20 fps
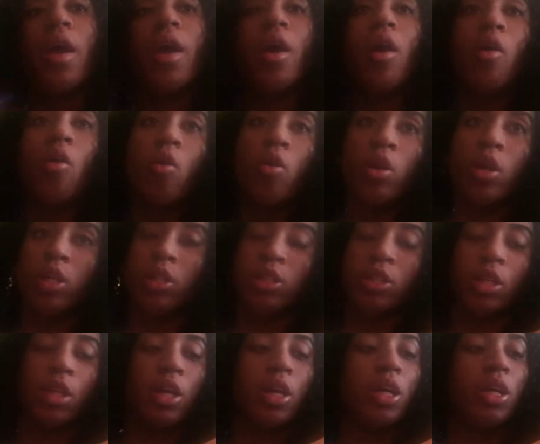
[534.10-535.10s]
or you could
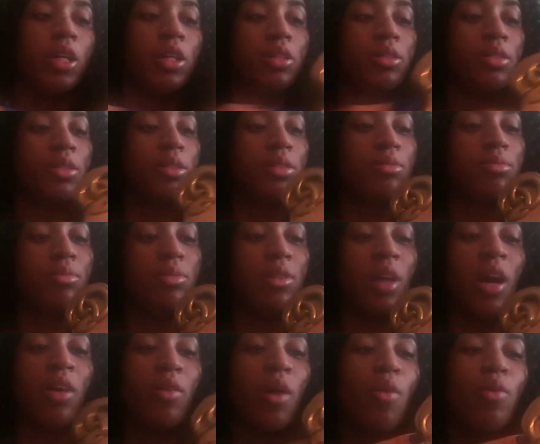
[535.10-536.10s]
just,
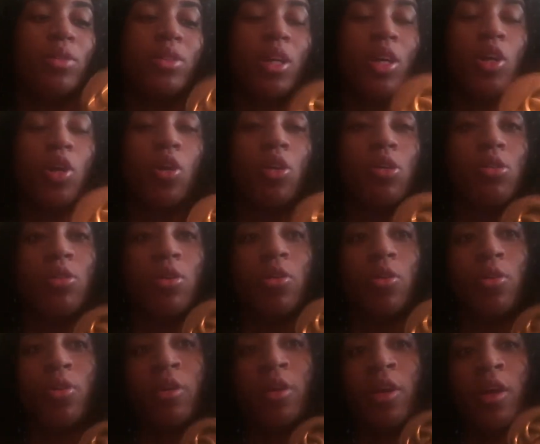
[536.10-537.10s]
yeah, I would say a card
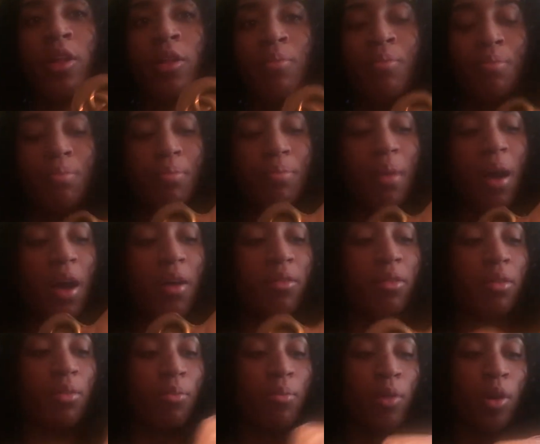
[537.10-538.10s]
holder and have
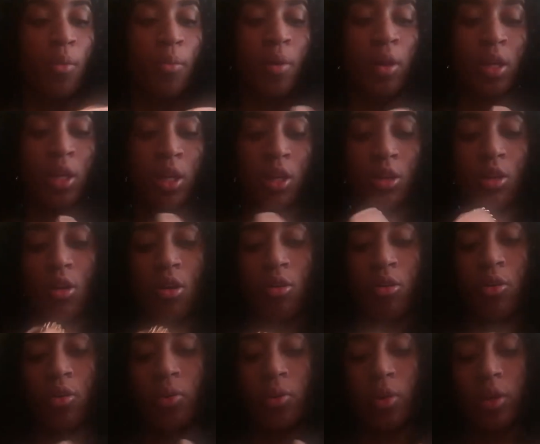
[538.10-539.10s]
your money in your
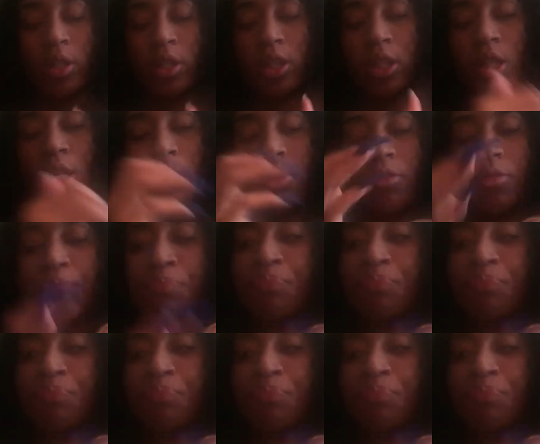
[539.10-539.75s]
card holder and stuff.